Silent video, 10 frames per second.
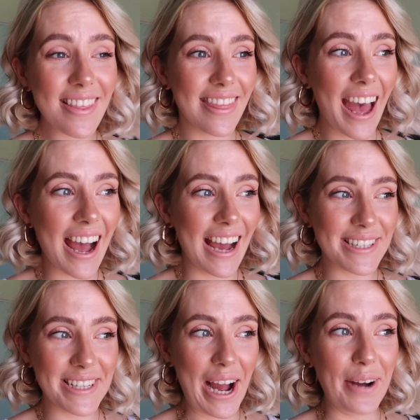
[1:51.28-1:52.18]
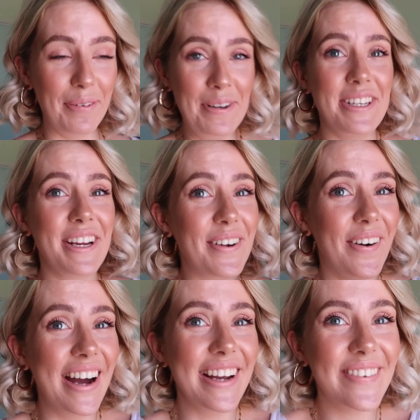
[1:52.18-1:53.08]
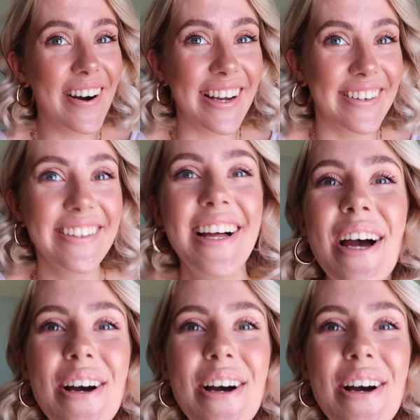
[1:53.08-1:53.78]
That hasn't happened in quite a while.